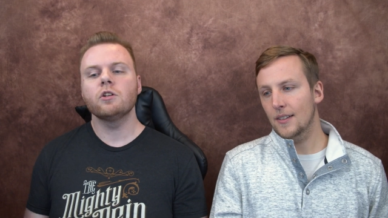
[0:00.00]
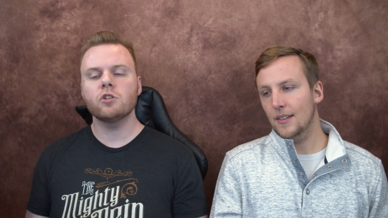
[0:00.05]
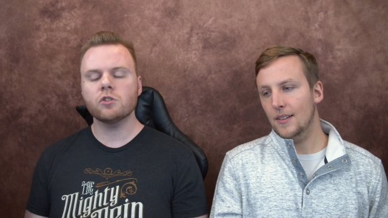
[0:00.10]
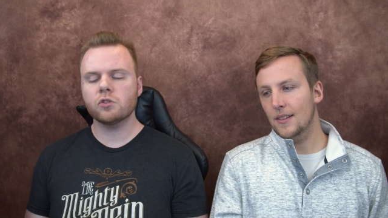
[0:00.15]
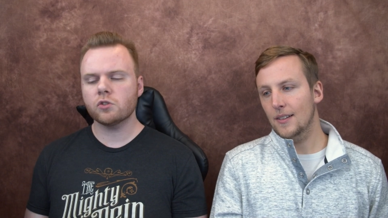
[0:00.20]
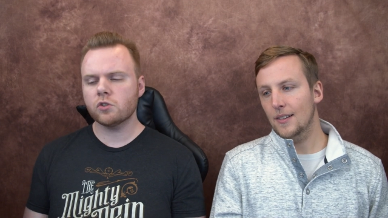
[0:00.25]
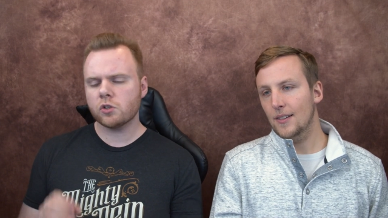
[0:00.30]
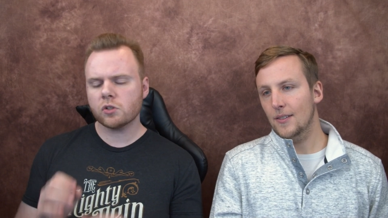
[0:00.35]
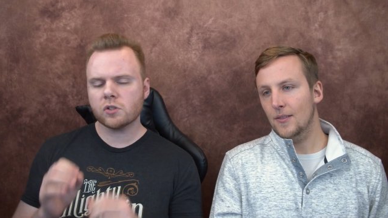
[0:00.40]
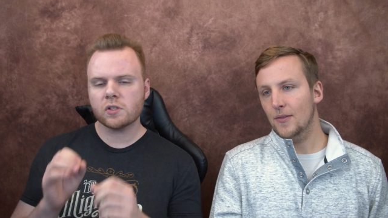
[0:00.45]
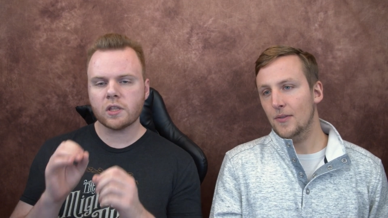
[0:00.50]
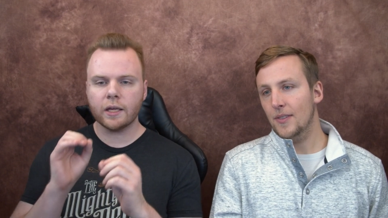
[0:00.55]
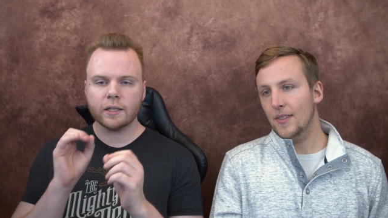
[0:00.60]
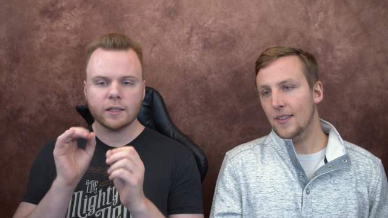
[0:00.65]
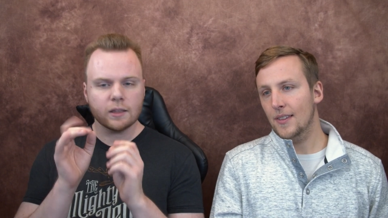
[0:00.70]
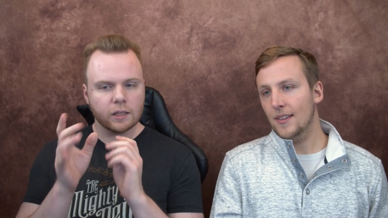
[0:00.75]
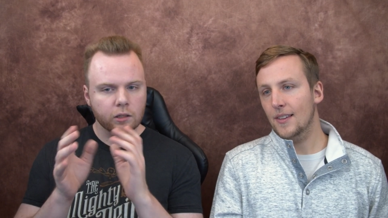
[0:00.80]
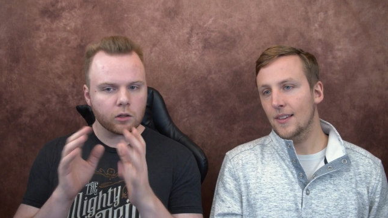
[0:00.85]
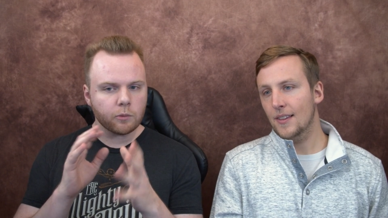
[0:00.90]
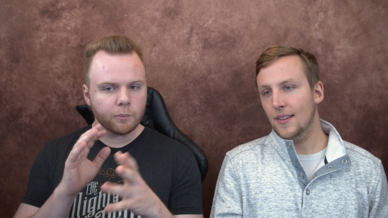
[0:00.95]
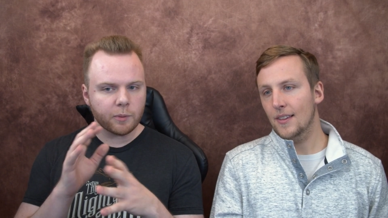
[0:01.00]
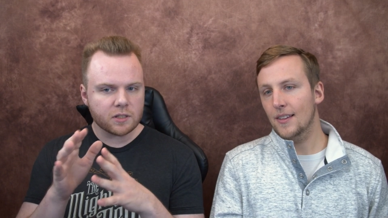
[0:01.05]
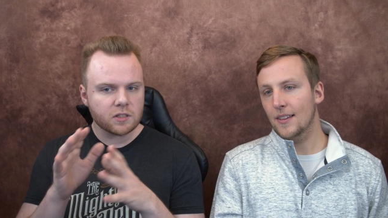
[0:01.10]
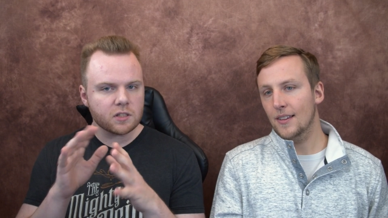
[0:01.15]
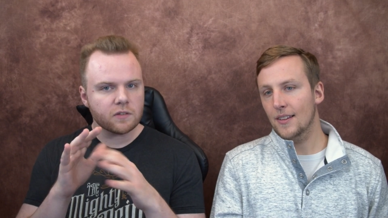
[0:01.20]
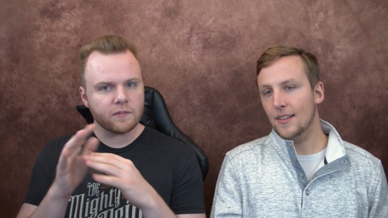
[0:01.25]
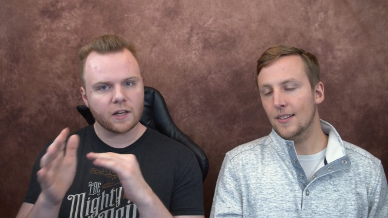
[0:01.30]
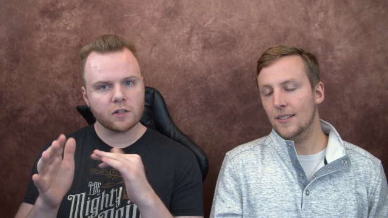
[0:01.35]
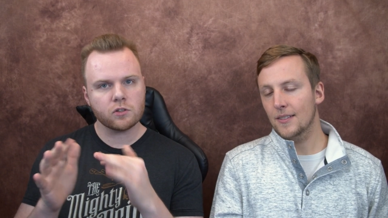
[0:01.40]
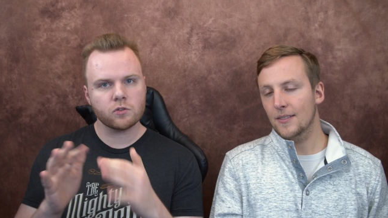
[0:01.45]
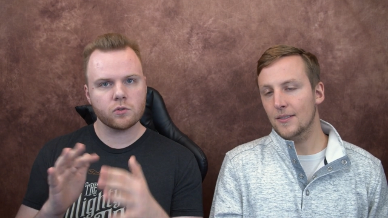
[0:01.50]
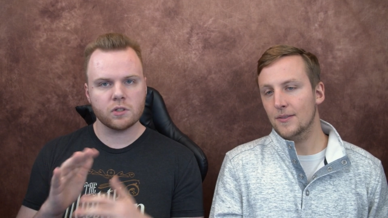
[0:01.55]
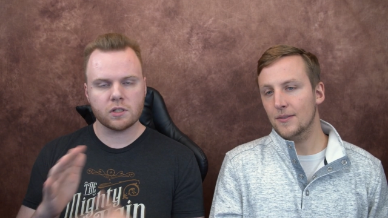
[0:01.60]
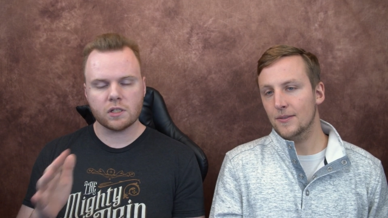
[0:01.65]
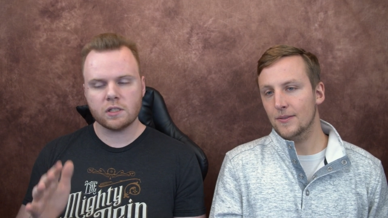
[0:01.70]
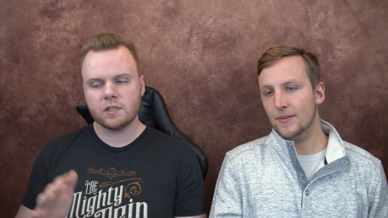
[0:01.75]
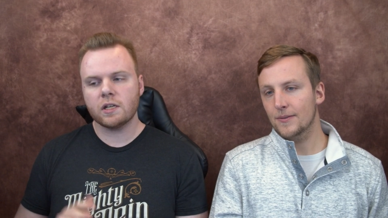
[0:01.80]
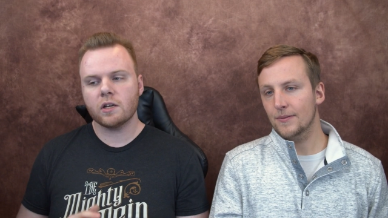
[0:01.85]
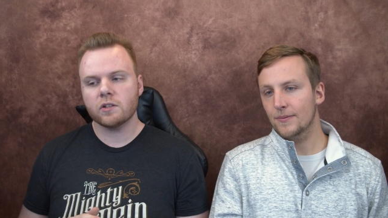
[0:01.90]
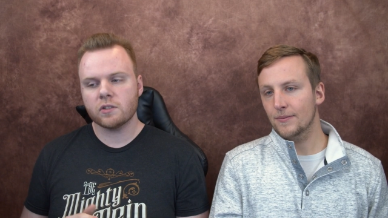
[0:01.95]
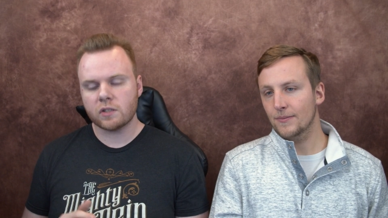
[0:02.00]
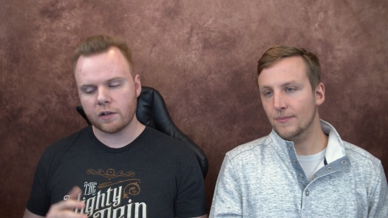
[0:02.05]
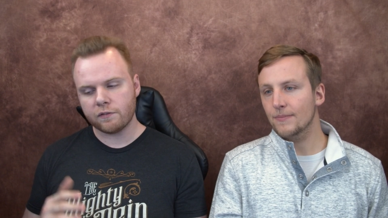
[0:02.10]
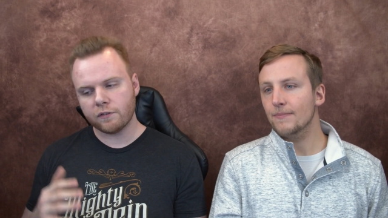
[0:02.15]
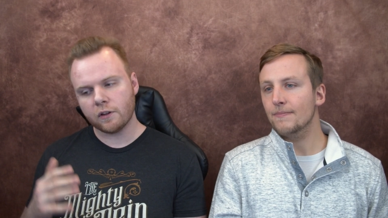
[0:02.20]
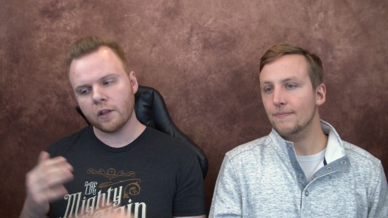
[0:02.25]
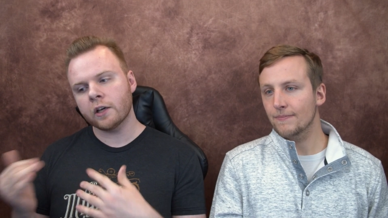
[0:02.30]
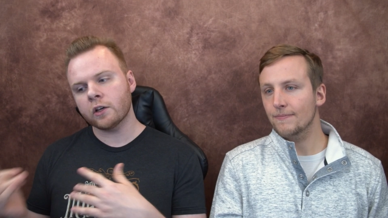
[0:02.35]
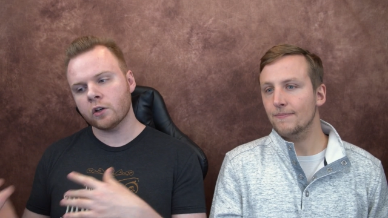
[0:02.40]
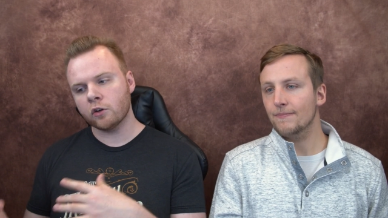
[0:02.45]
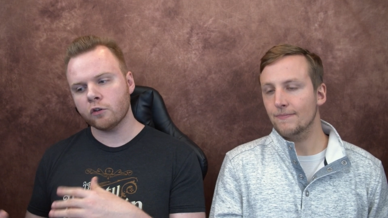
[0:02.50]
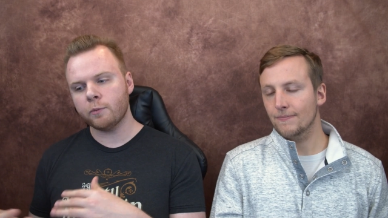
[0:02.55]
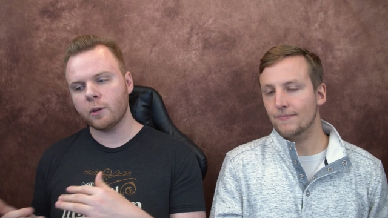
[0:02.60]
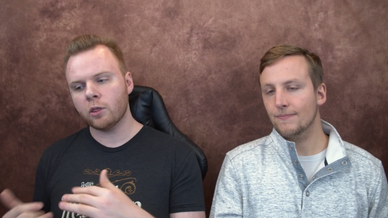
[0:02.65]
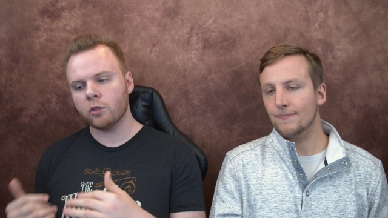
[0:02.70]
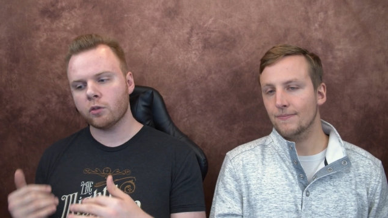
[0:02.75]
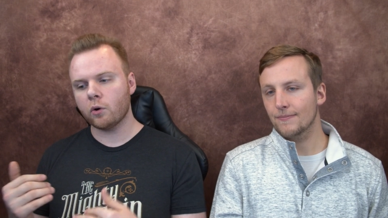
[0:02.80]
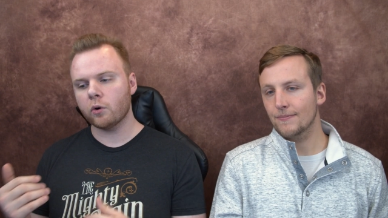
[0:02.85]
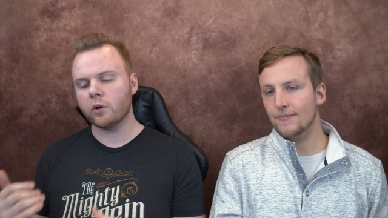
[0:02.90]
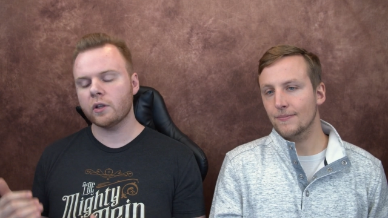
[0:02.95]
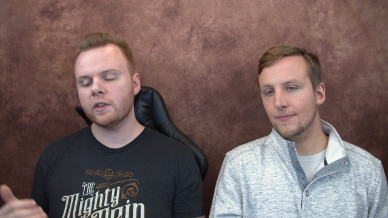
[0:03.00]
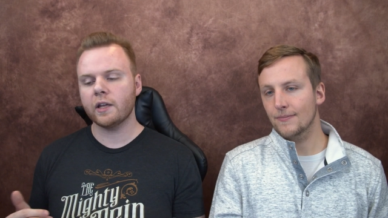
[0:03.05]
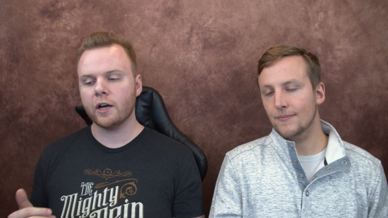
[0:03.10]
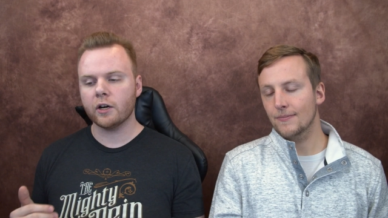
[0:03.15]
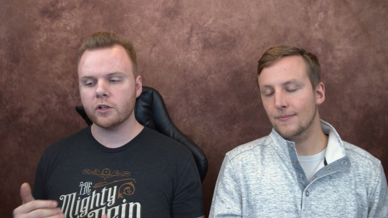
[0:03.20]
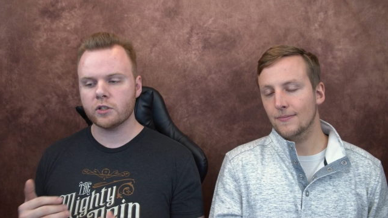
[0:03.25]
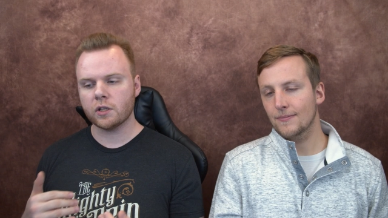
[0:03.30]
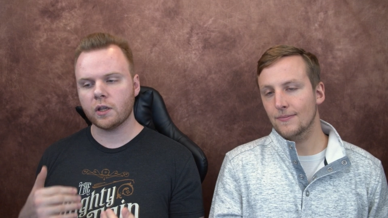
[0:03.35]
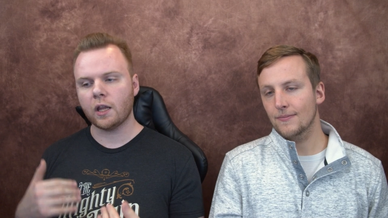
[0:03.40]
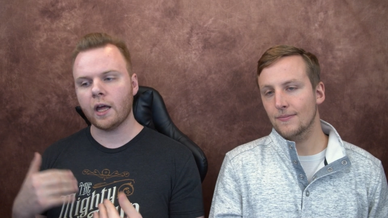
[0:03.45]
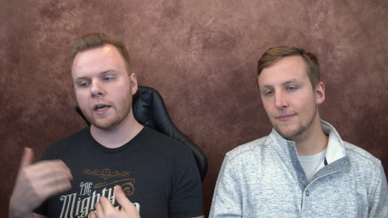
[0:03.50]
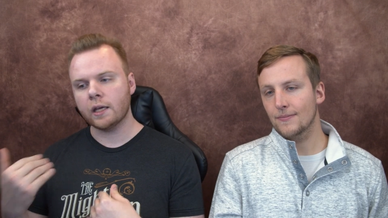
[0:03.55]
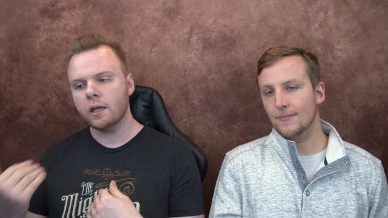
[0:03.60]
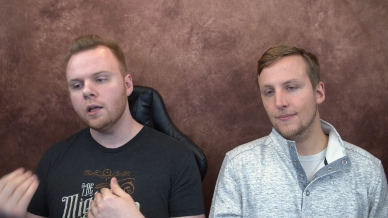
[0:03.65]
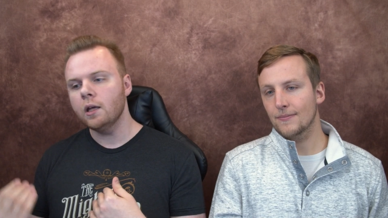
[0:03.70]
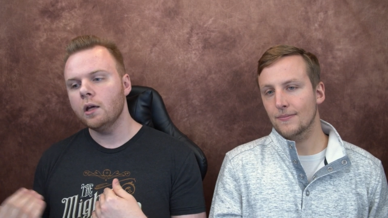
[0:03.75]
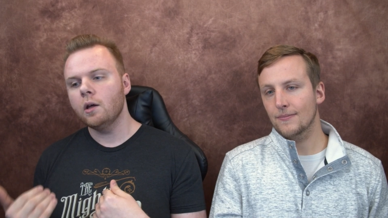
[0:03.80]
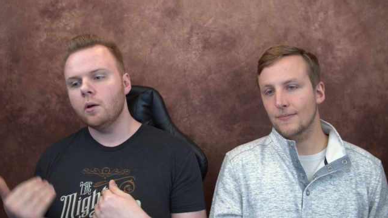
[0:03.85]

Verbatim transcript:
Speaker 1: just just like little bits of extra details that I feel like could have been thrown in there to like